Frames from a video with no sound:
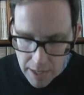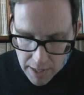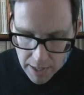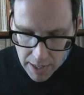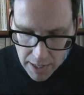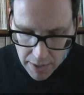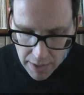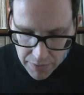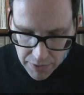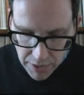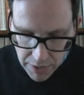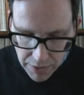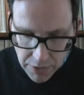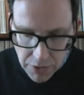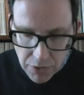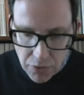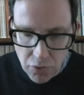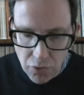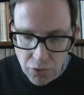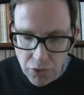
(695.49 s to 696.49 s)
And the other
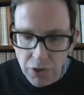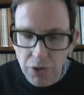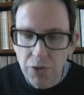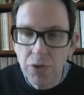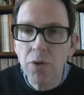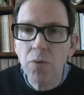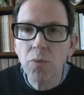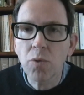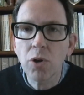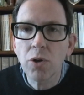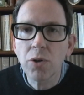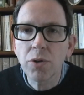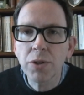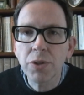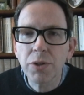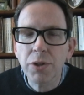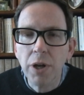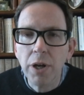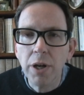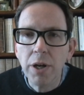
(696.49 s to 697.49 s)
sort
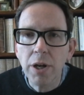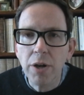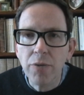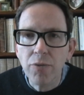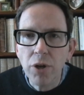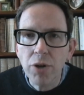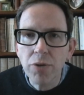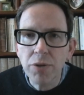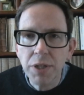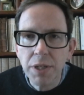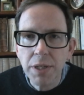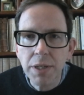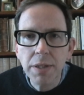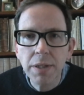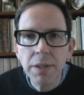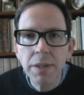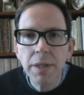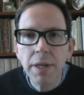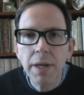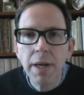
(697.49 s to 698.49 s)
was
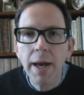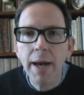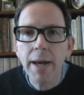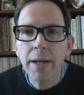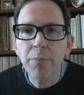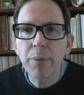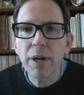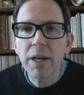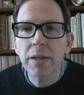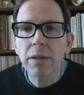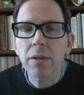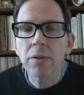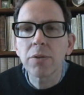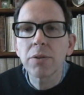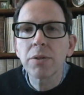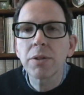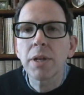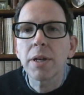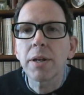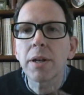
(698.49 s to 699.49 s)
roses and
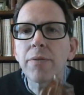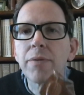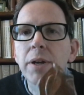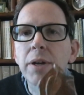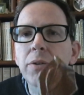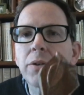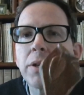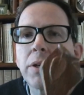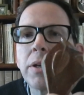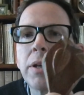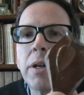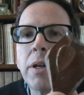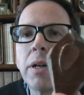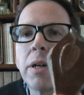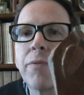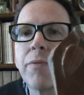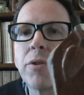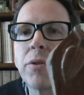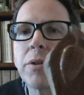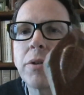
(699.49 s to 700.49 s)
petals, and I found
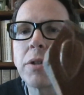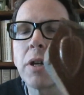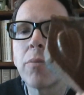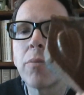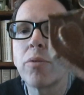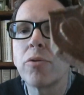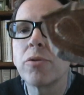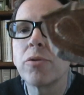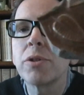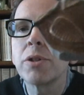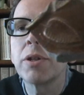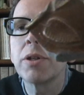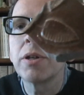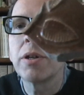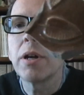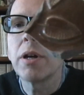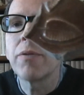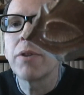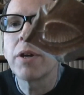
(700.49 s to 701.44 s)
a few examples of